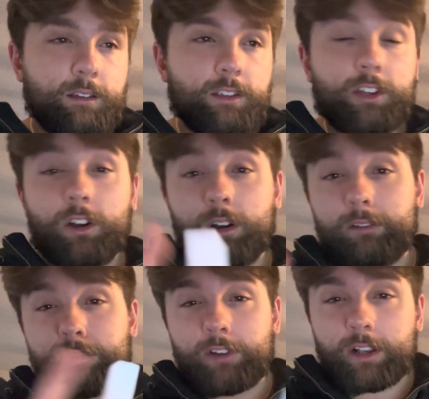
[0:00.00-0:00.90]
know what?
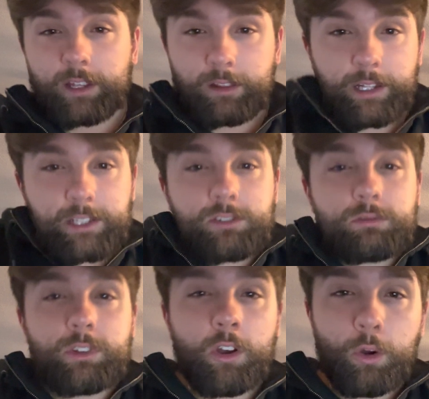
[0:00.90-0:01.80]
Fuck it. Let's do
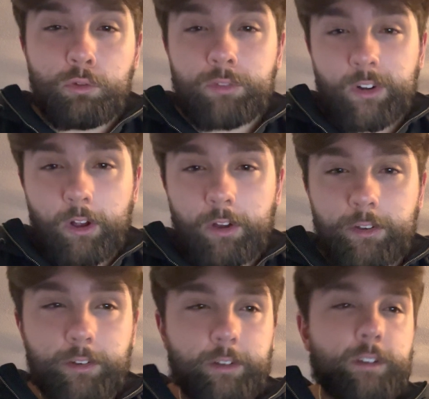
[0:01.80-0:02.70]
an
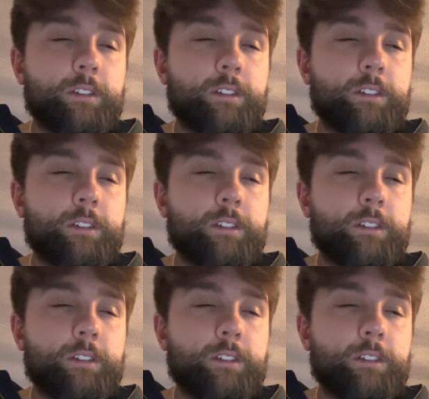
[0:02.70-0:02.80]
over-under.